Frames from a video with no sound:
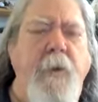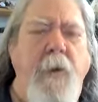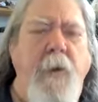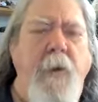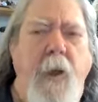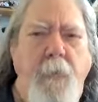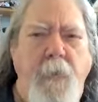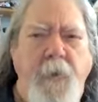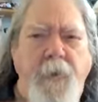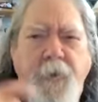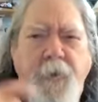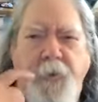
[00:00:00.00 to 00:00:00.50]

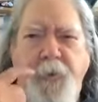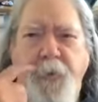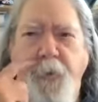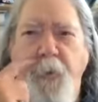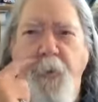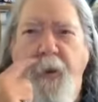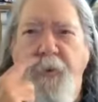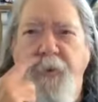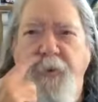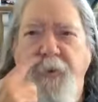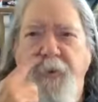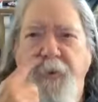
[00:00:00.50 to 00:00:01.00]
How much
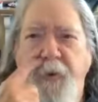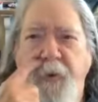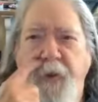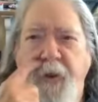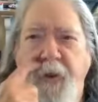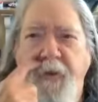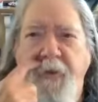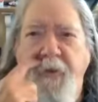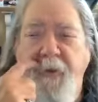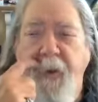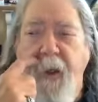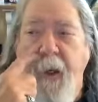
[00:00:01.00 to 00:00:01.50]
stress and
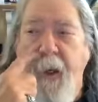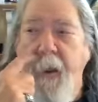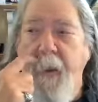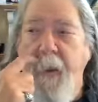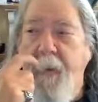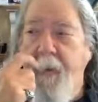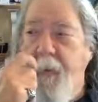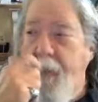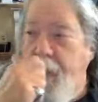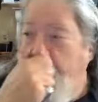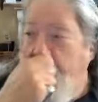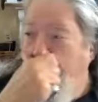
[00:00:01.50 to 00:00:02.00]

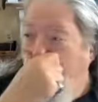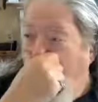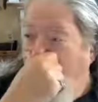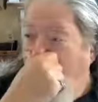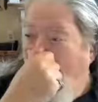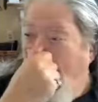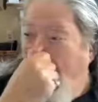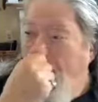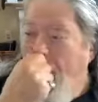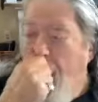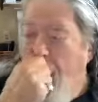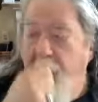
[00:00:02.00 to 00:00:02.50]
anxiety,
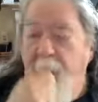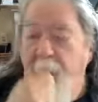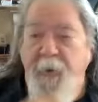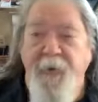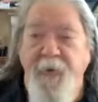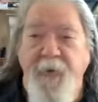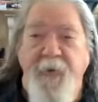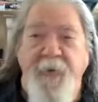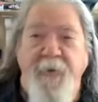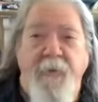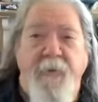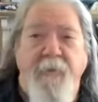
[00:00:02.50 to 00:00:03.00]
how
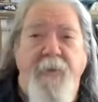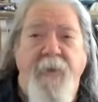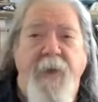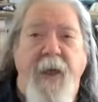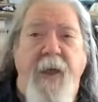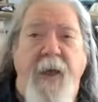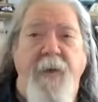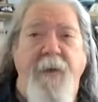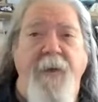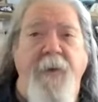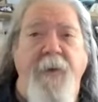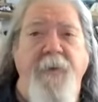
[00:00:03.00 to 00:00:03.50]
much
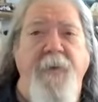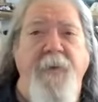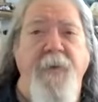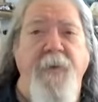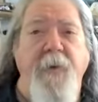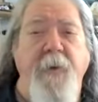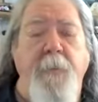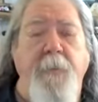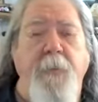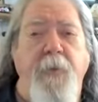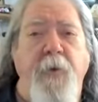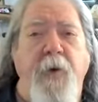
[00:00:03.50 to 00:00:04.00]
sadness
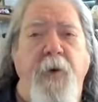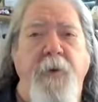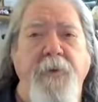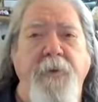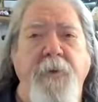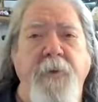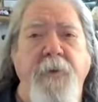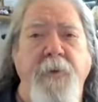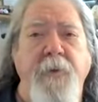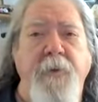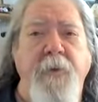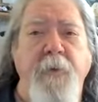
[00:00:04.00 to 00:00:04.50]
and
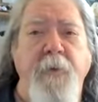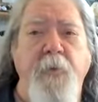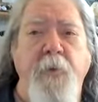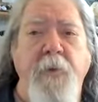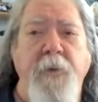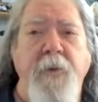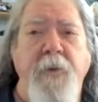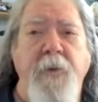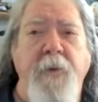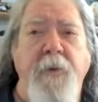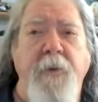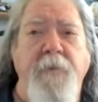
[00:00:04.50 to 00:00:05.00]
depression could
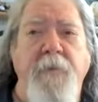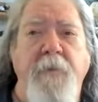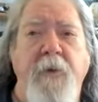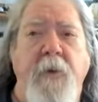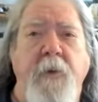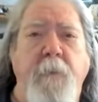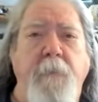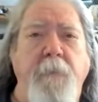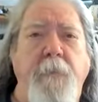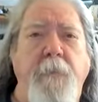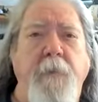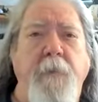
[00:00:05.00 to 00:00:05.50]
we give up